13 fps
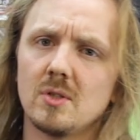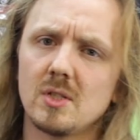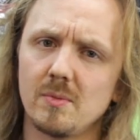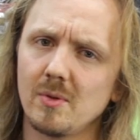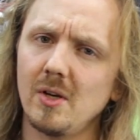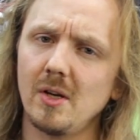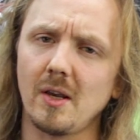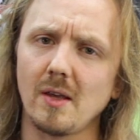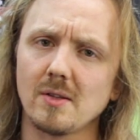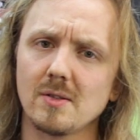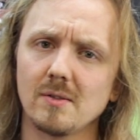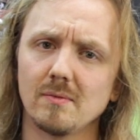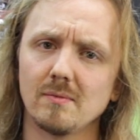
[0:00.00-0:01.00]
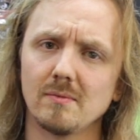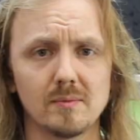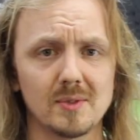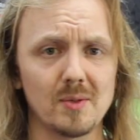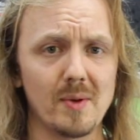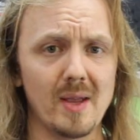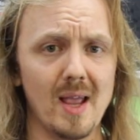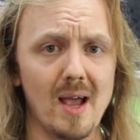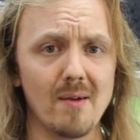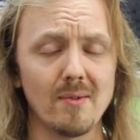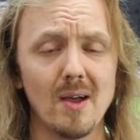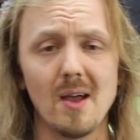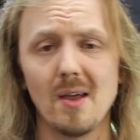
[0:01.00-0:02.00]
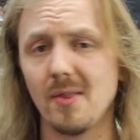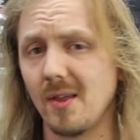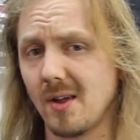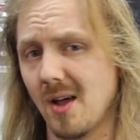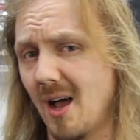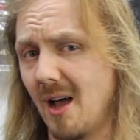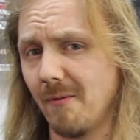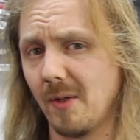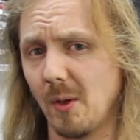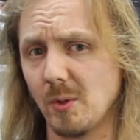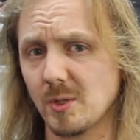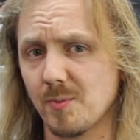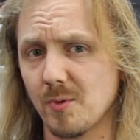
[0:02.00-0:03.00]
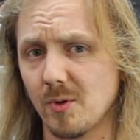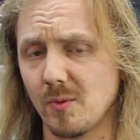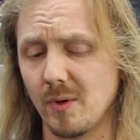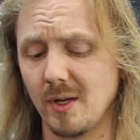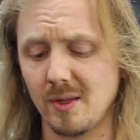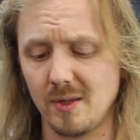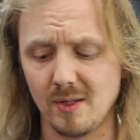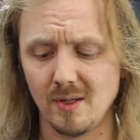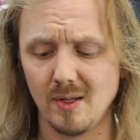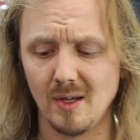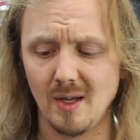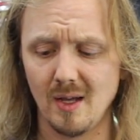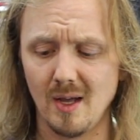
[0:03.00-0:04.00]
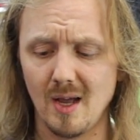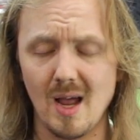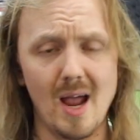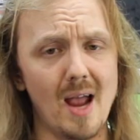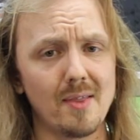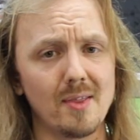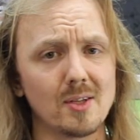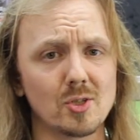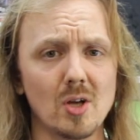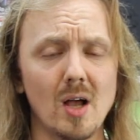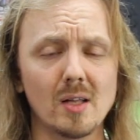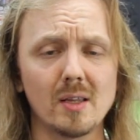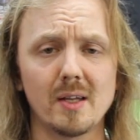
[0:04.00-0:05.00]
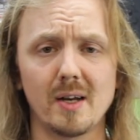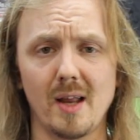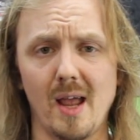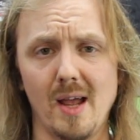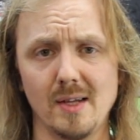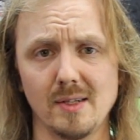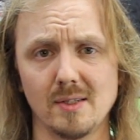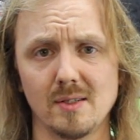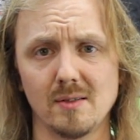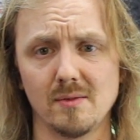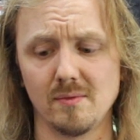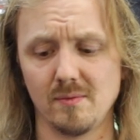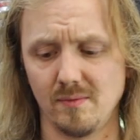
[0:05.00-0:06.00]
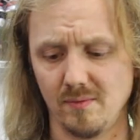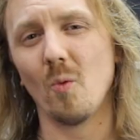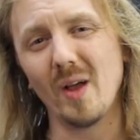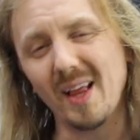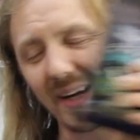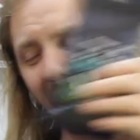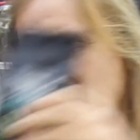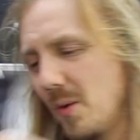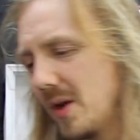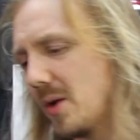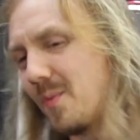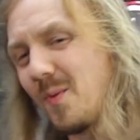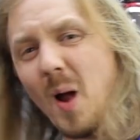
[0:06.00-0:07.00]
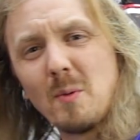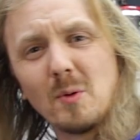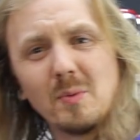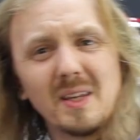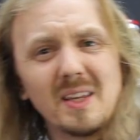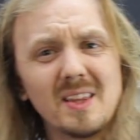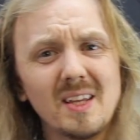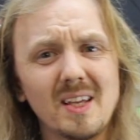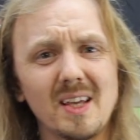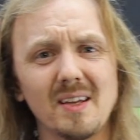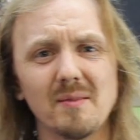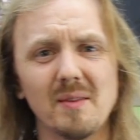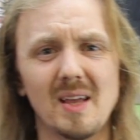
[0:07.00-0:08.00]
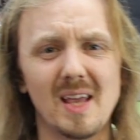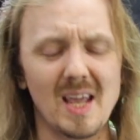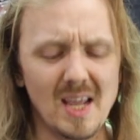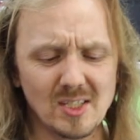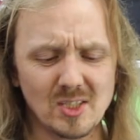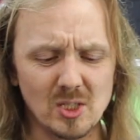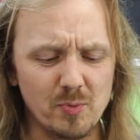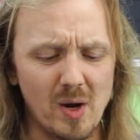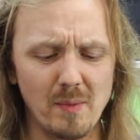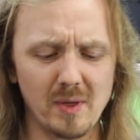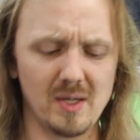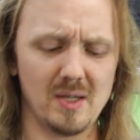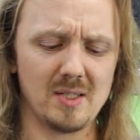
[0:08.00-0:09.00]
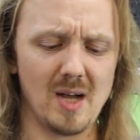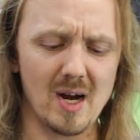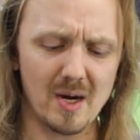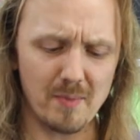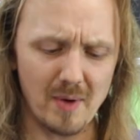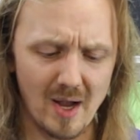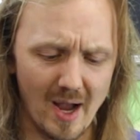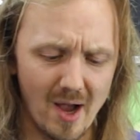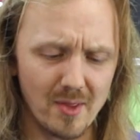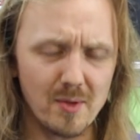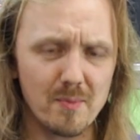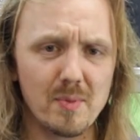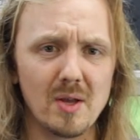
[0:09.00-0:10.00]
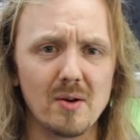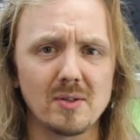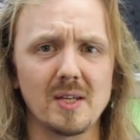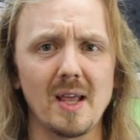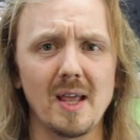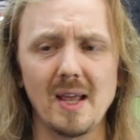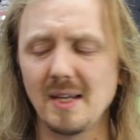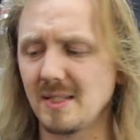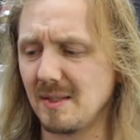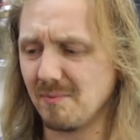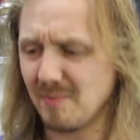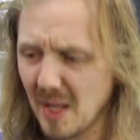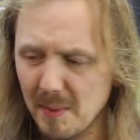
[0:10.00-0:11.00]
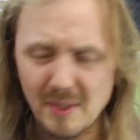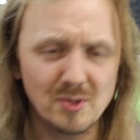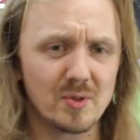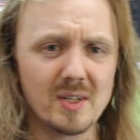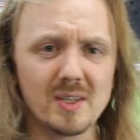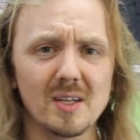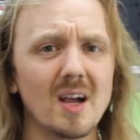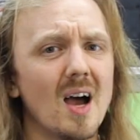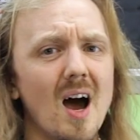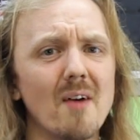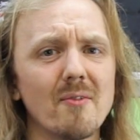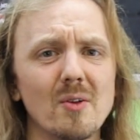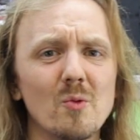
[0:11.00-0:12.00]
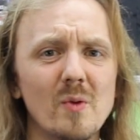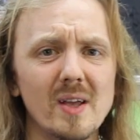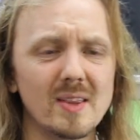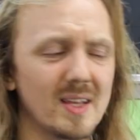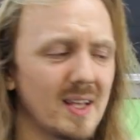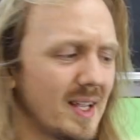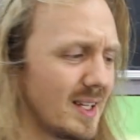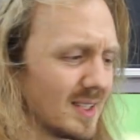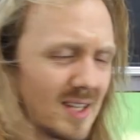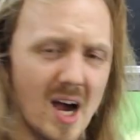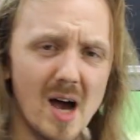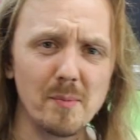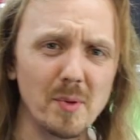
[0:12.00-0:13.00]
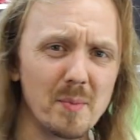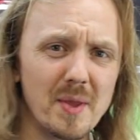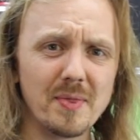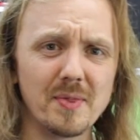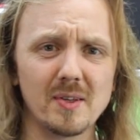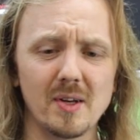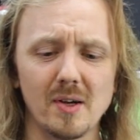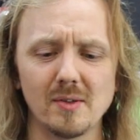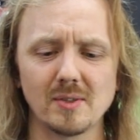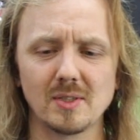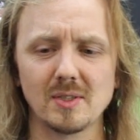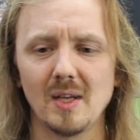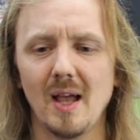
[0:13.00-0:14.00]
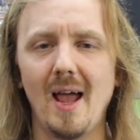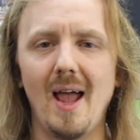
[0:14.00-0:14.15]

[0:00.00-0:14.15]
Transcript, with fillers: some goodies. So we have the coffee it was brewed with, and the chocolate it has. Well, I know what you're probably thinking. He's just probably going to talk about how the beer tastes and maybe drink the coffee with it and complement the notes.